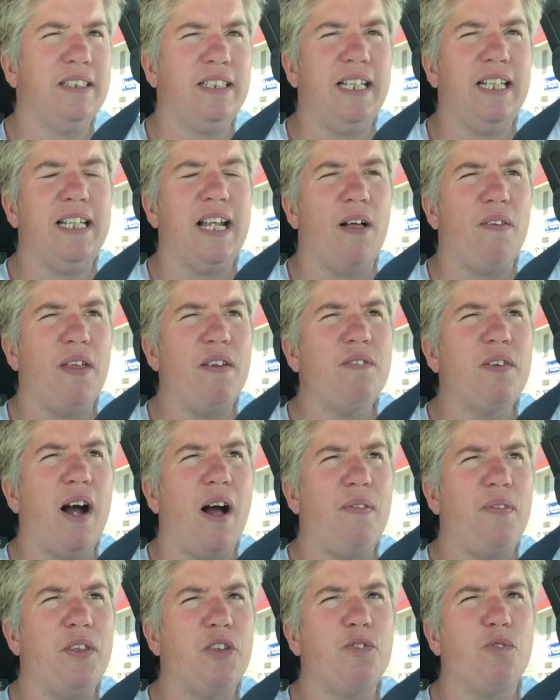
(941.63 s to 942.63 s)
See, now they've
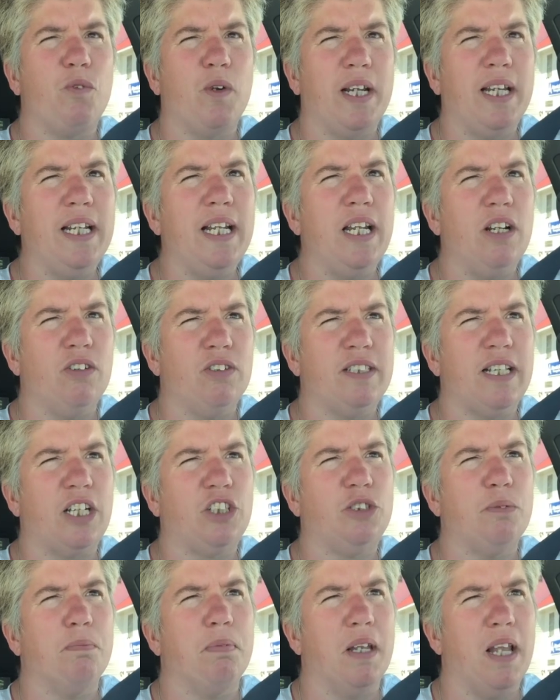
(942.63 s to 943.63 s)
got this freaking
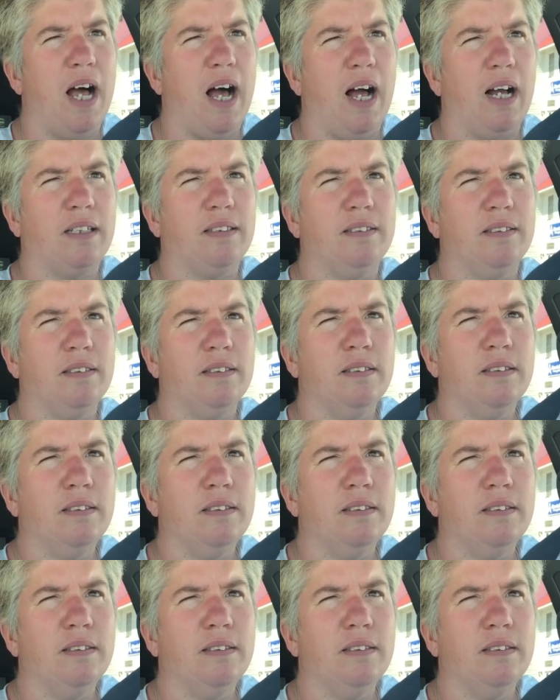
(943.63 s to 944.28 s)
intersection blocked.